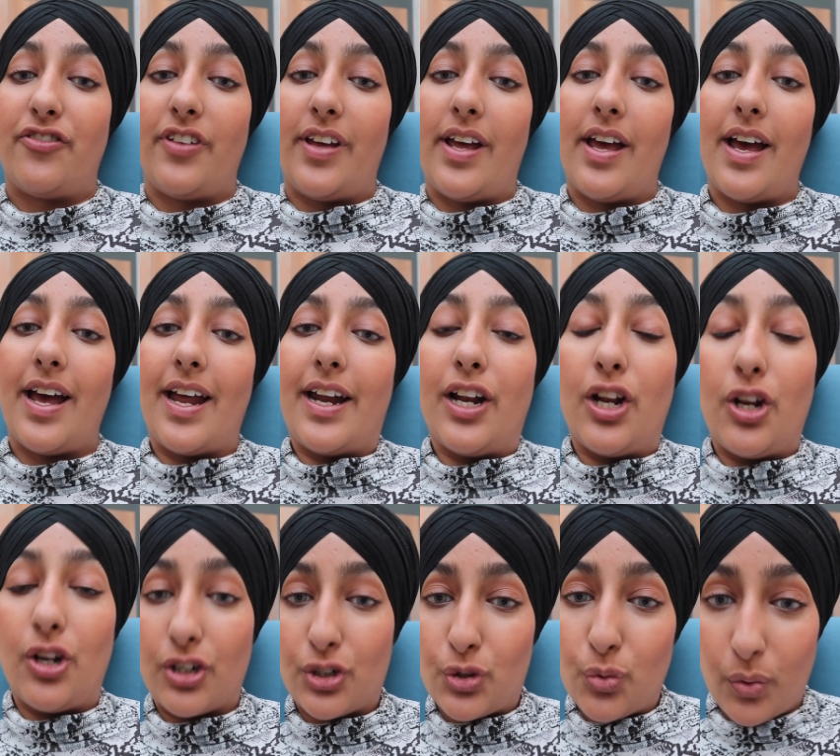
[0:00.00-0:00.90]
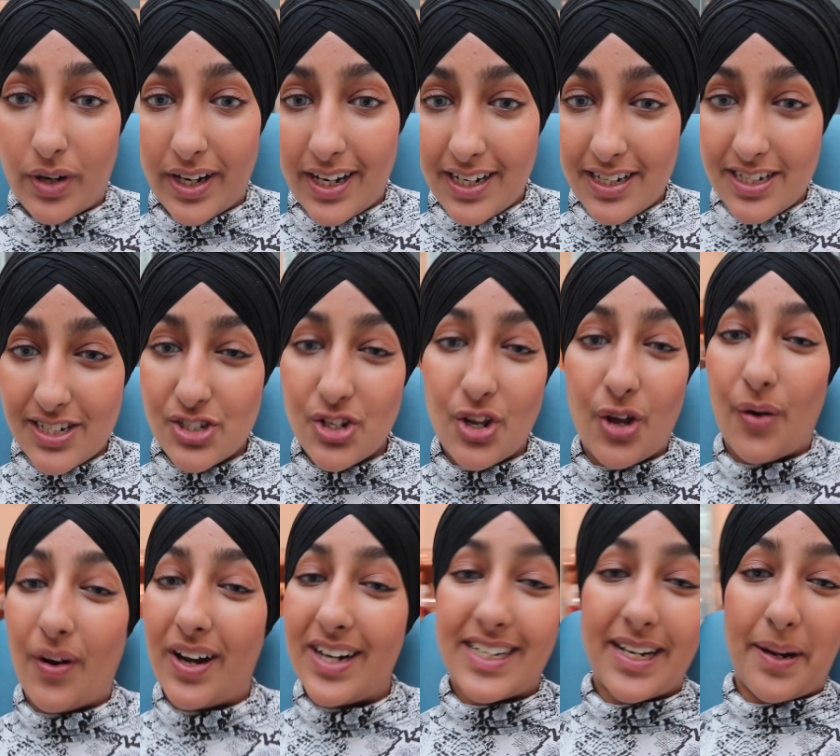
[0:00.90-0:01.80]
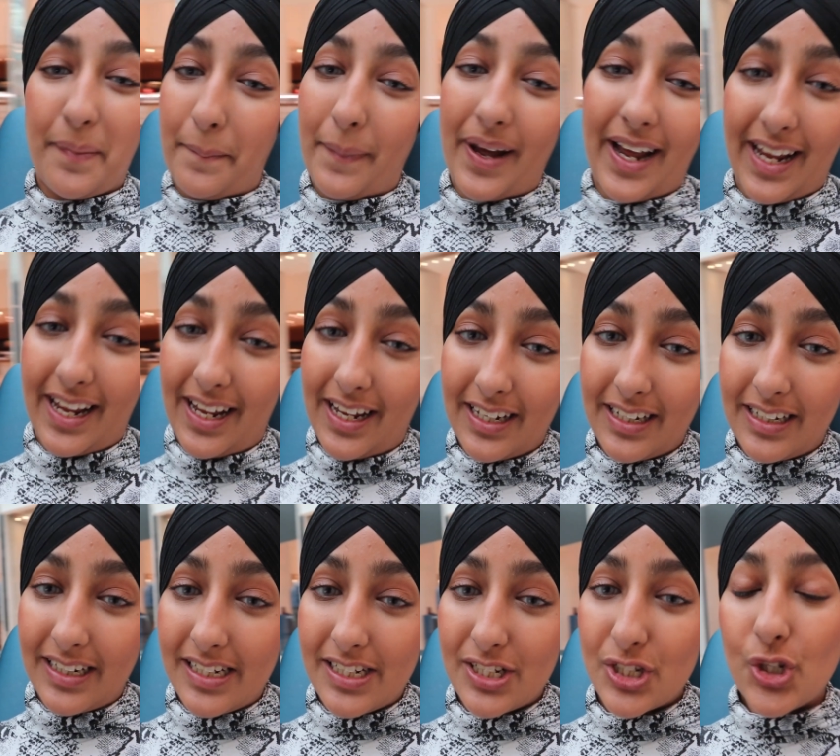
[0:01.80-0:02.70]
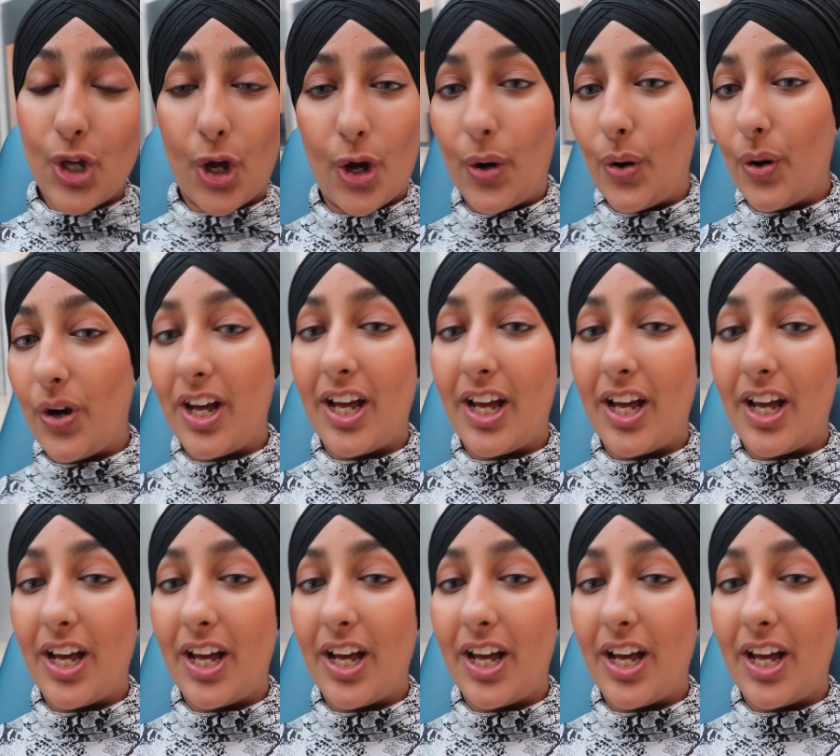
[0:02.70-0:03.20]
fit and it looked weird so I didn't buy it. So